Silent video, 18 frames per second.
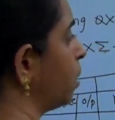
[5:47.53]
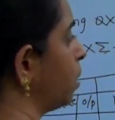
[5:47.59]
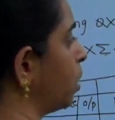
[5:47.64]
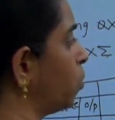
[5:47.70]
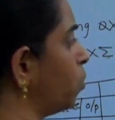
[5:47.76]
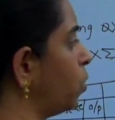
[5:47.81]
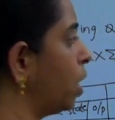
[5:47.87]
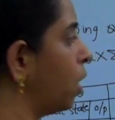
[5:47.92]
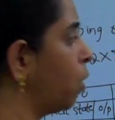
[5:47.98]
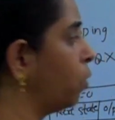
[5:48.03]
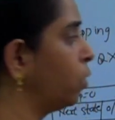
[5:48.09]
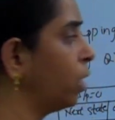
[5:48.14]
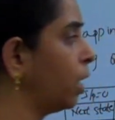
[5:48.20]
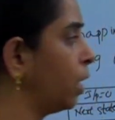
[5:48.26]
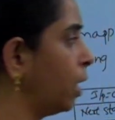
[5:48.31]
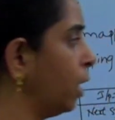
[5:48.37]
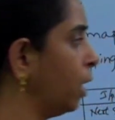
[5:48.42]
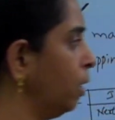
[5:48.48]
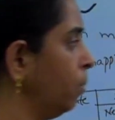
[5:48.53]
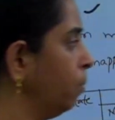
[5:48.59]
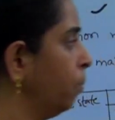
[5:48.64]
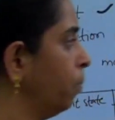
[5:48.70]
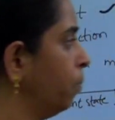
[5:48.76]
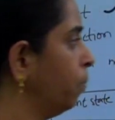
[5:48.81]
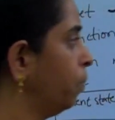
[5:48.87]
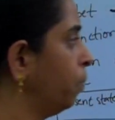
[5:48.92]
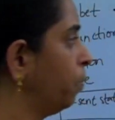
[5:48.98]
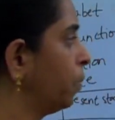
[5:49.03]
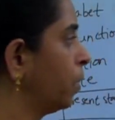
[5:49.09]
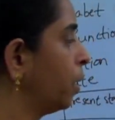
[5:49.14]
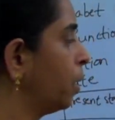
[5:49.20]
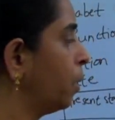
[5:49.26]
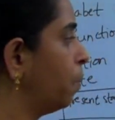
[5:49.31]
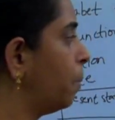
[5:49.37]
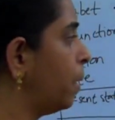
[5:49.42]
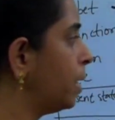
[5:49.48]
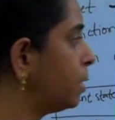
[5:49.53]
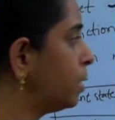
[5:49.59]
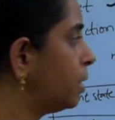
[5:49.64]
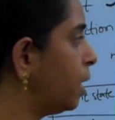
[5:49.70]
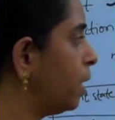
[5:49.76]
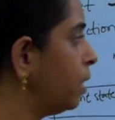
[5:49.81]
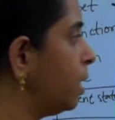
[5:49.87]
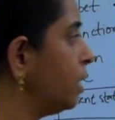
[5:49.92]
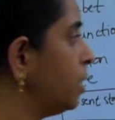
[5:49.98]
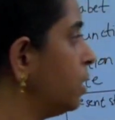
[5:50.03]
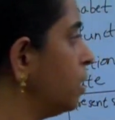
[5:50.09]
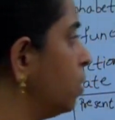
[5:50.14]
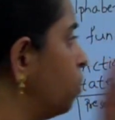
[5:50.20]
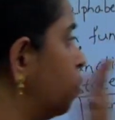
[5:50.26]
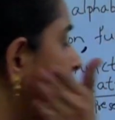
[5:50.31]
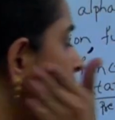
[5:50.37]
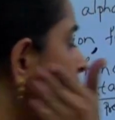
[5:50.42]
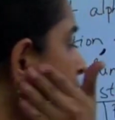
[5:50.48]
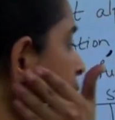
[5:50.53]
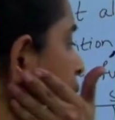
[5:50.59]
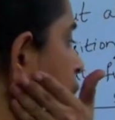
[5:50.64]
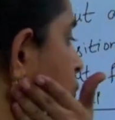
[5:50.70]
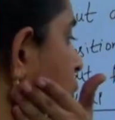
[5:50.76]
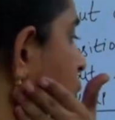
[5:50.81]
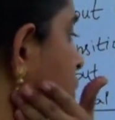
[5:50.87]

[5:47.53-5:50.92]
we have taken. Based on this, we have to go with the